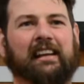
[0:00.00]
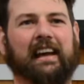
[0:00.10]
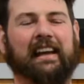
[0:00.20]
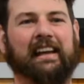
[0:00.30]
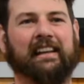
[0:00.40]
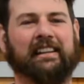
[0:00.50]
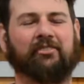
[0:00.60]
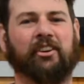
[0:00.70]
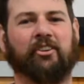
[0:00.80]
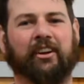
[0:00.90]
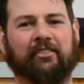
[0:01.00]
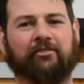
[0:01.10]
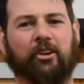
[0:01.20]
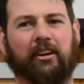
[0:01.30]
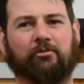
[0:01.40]
And in the
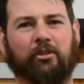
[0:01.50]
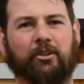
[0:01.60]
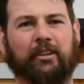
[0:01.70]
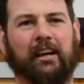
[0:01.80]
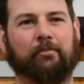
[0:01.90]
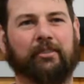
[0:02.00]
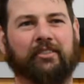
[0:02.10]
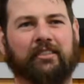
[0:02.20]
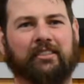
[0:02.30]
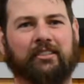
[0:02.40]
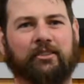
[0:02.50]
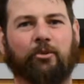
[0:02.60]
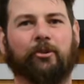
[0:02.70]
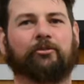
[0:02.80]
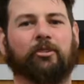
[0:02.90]
95 World Cup in the
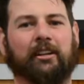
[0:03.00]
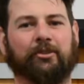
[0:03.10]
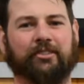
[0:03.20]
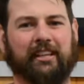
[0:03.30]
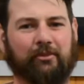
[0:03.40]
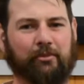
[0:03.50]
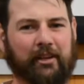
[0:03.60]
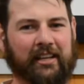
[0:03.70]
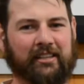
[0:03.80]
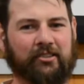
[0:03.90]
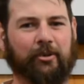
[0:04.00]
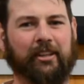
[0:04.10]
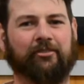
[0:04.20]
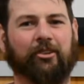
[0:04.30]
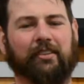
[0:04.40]
quarter finals, they were beaten
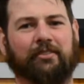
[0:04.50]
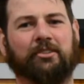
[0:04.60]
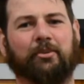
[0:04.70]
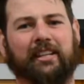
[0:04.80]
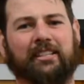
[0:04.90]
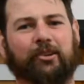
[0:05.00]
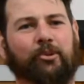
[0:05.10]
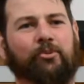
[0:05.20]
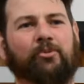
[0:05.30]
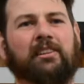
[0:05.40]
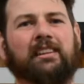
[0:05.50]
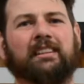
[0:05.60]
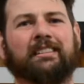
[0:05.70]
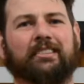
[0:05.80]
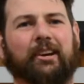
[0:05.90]
25-22.
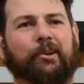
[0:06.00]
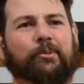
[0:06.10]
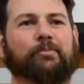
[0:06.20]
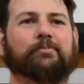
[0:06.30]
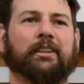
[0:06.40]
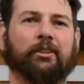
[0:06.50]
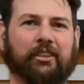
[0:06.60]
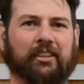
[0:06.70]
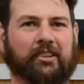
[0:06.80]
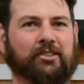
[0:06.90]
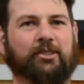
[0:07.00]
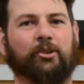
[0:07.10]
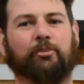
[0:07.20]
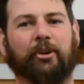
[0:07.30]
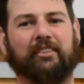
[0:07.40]
So you look at those
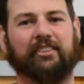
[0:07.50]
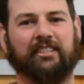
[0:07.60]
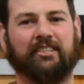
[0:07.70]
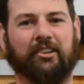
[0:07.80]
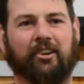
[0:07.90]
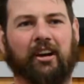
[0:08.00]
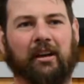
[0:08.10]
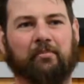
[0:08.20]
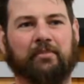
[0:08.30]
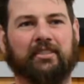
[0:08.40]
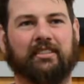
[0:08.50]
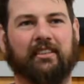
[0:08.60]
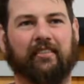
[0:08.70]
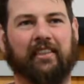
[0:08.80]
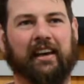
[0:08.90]
two previous
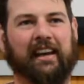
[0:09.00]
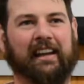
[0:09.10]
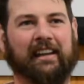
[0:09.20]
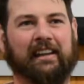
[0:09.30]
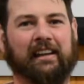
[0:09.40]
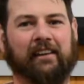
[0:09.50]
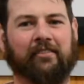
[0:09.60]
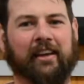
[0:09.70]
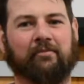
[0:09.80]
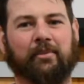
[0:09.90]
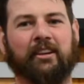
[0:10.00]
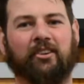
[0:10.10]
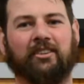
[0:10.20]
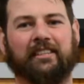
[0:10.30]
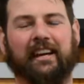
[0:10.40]
times, they've been
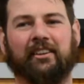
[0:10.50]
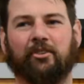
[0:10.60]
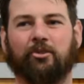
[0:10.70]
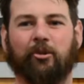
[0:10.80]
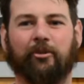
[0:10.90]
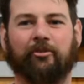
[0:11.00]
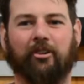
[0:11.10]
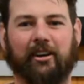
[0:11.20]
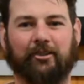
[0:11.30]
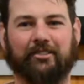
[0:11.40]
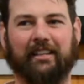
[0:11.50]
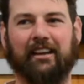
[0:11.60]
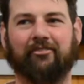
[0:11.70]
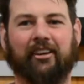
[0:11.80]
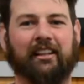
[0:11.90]
knocked out in the quarter finals.
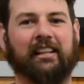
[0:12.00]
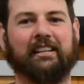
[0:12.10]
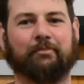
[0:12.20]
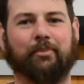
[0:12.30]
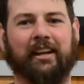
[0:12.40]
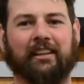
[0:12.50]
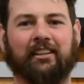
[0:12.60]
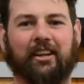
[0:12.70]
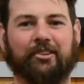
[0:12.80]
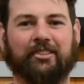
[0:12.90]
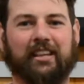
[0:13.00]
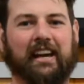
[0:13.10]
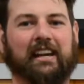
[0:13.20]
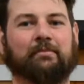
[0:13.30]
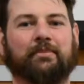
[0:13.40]
They've at least been close
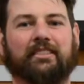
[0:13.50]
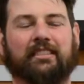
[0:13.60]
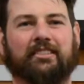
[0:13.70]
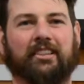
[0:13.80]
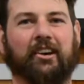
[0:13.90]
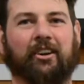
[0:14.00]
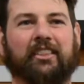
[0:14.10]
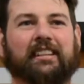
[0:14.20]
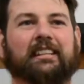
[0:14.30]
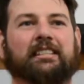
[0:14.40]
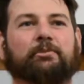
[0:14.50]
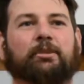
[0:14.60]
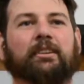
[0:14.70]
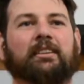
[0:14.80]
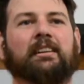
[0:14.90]
games. So I think that's
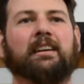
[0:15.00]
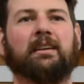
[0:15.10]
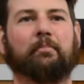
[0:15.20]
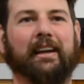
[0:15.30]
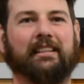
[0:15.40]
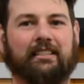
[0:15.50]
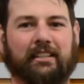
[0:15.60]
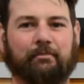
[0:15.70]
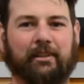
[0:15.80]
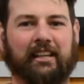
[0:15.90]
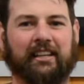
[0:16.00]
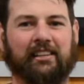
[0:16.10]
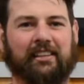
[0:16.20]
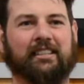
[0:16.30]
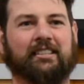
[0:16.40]
what makes this
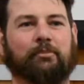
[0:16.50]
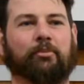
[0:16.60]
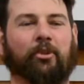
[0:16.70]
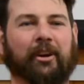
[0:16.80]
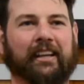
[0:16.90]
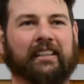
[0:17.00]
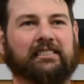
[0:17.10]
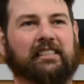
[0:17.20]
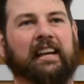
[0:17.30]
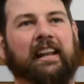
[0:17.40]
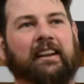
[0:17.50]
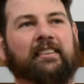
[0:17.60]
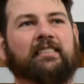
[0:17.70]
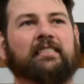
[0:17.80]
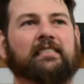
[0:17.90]
particularly disappointing, and
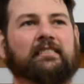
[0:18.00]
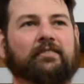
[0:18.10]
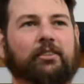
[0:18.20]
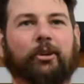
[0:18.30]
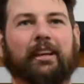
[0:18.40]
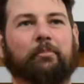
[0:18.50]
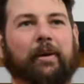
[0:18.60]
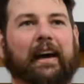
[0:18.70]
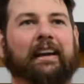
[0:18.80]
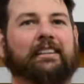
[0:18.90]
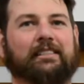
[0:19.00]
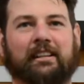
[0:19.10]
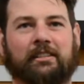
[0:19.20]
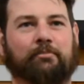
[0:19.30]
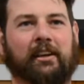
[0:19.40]
looking back,
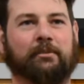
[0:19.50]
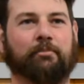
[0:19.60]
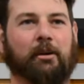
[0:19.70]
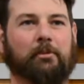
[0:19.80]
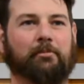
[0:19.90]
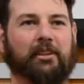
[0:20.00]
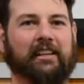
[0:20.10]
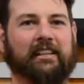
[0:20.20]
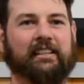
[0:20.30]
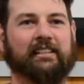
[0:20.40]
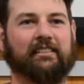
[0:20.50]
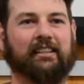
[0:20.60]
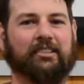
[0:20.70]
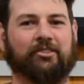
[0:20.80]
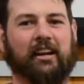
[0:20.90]
it's probably
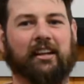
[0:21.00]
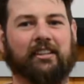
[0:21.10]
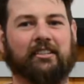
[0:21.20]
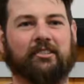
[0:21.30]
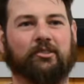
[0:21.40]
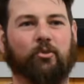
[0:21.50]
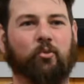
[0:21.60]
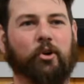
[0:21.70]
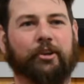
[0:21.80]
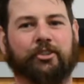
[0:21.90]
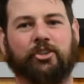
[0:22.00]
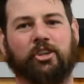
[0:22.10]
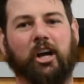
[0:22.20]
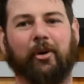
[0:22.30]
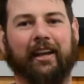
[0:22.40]
Australia's worst
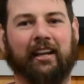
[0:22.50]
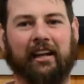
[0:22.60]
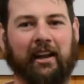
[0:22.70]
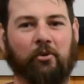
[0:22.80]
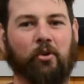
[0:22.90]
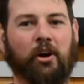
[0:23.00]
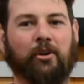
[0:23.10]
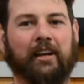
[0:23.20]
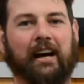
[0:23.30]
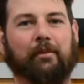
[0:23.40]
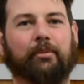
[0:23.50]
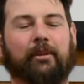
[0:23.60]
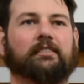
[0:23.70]
showing at a World Cup.